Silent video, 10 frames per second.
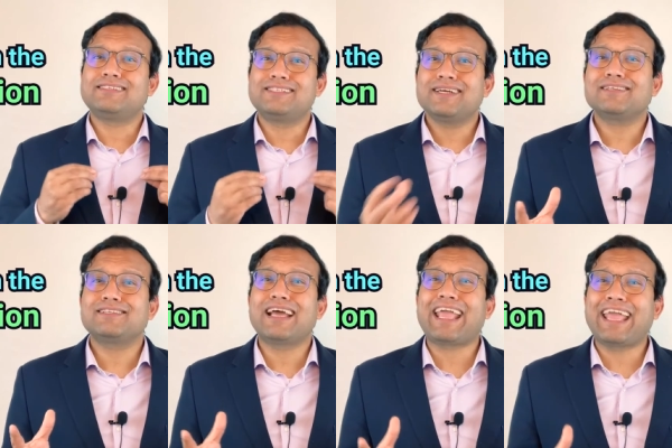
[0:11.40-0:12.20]

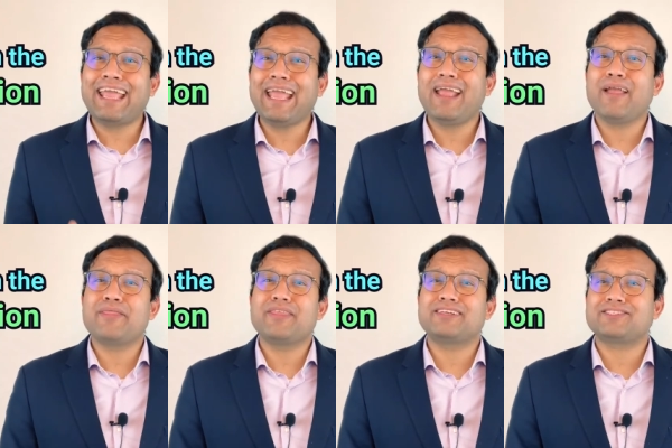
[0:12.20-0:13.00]
just key
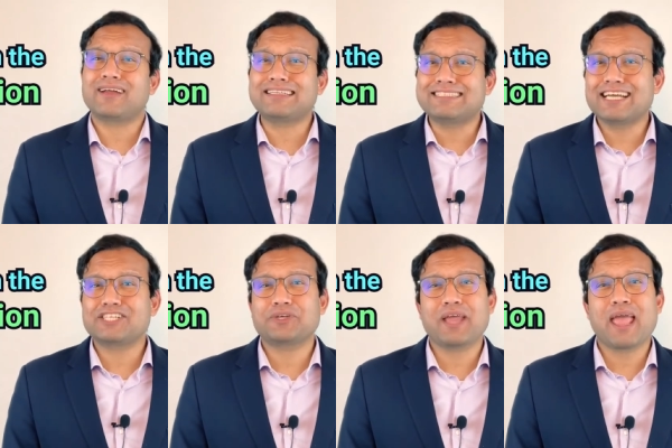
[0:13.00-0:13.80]
in the
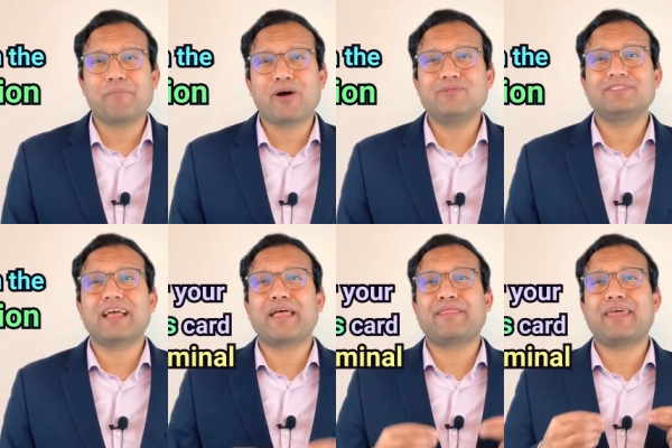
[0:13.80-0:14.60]
transaction amount,
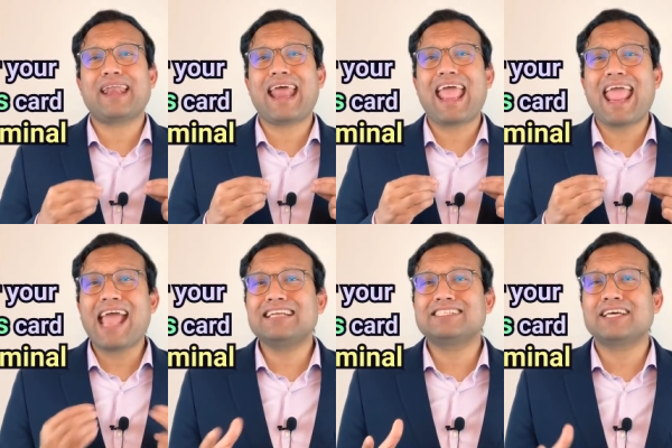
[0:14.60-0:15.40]
then
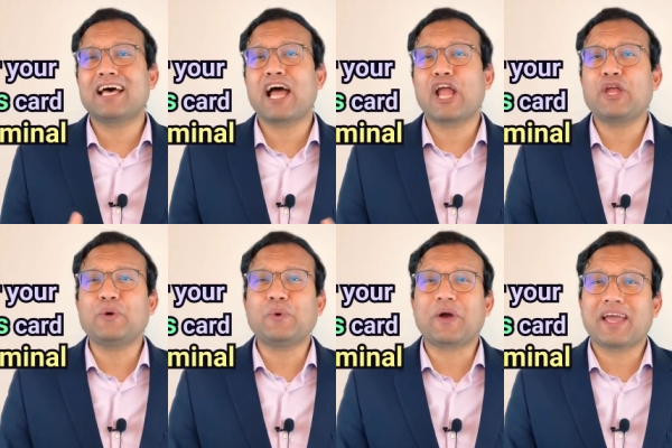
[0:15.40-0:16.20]
enter
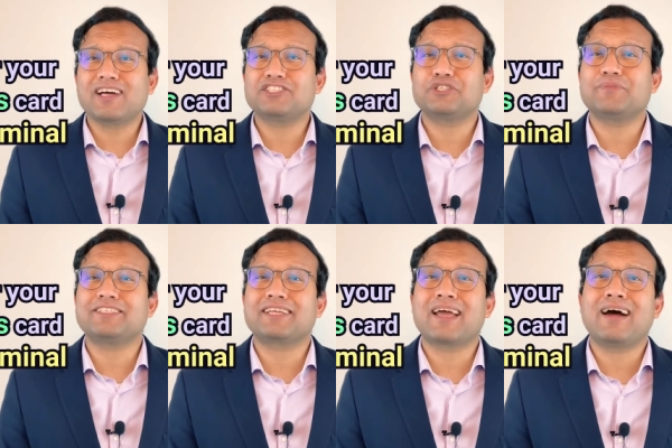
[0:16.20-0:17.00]
your
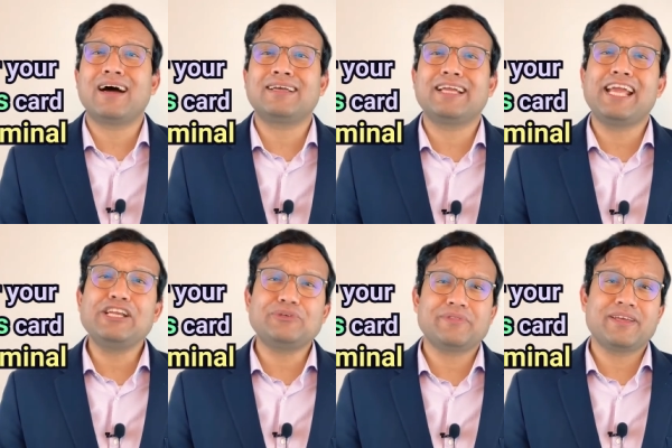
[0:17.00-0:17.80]
customer's card
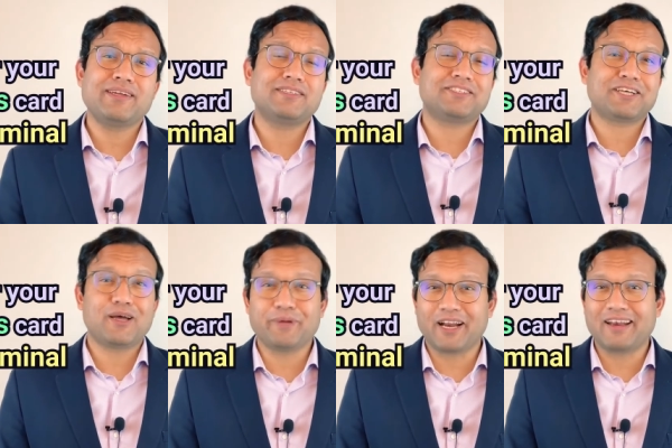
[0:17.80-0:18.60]
into the
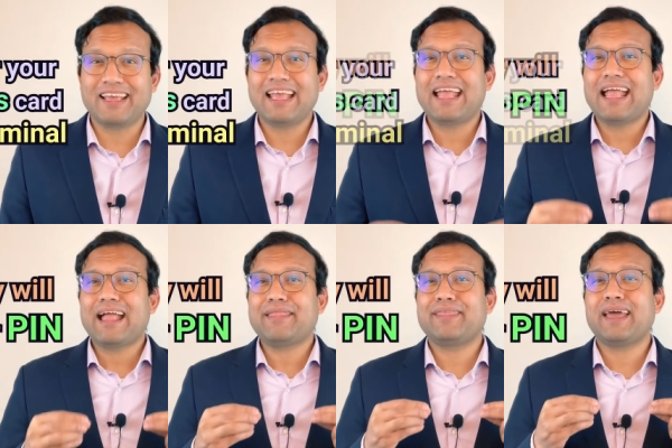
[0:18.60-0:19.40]
terminal.
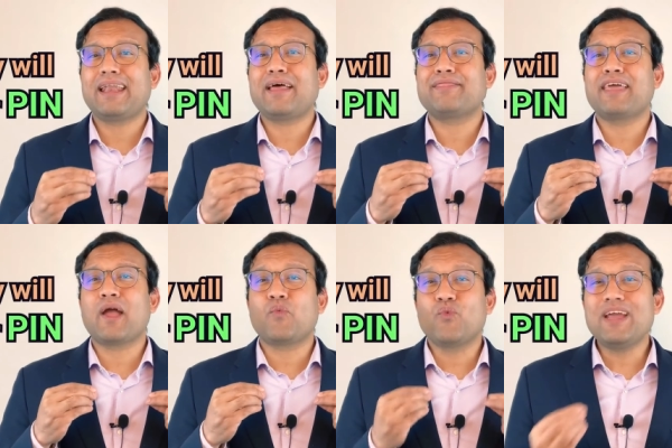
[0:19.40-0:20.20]
Then
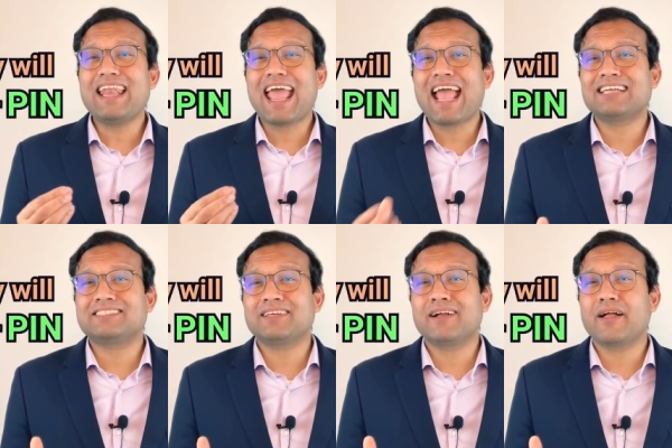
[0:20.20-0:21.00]
they will
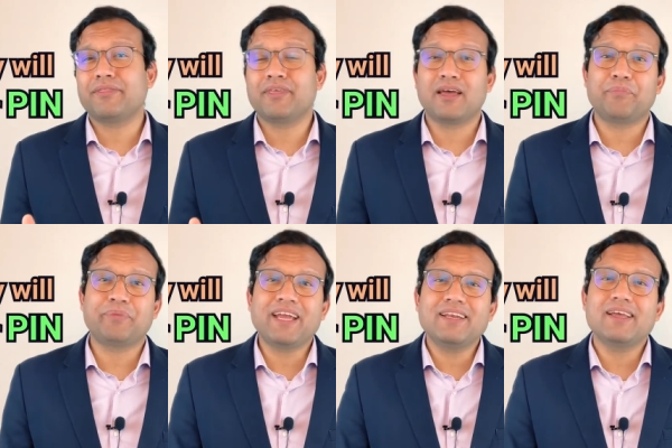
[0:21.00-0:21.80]
enter their
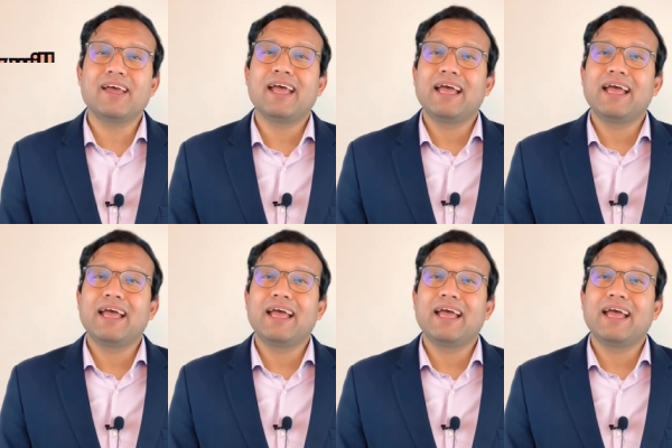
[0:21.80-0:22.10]
PIN.